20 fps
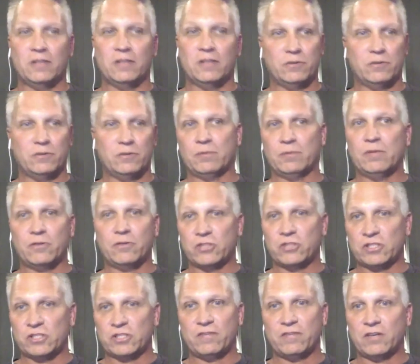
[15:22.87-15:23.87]
It was somebody I was
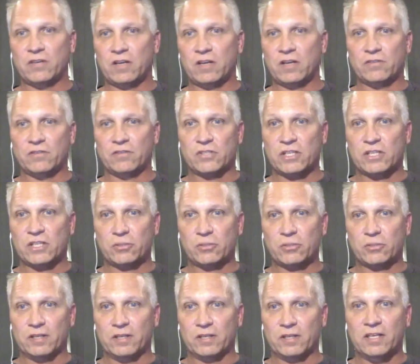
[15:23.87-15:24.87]
just having a conversation
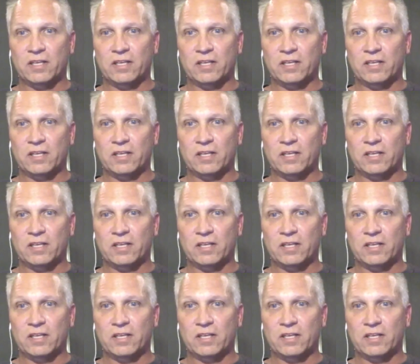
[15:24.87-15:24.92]
with.